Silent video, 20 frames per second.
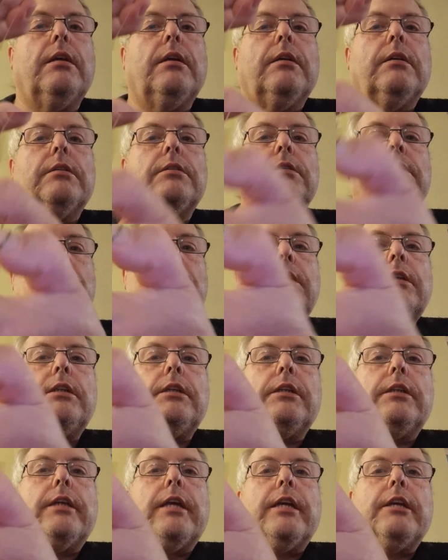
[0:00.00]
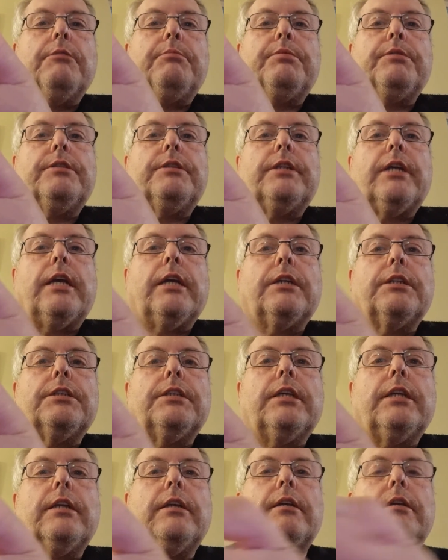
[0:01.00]
so your nail protects it.
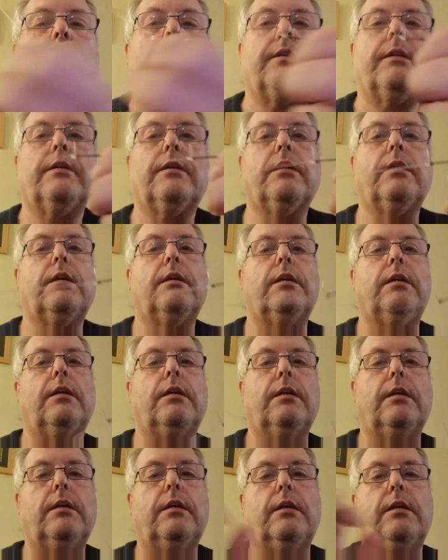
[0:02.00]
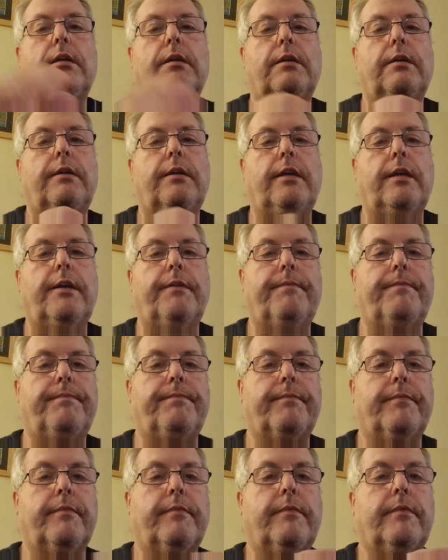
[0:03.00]
Yeah,
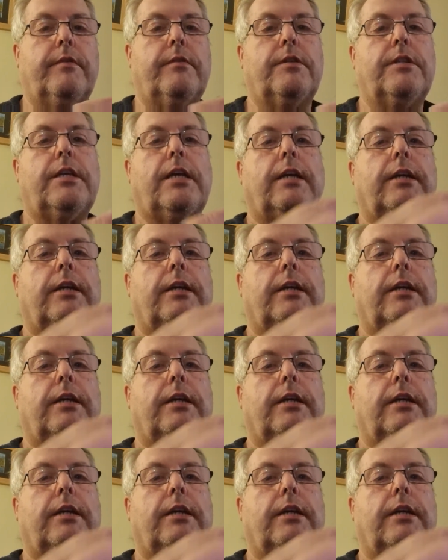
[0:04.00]
tag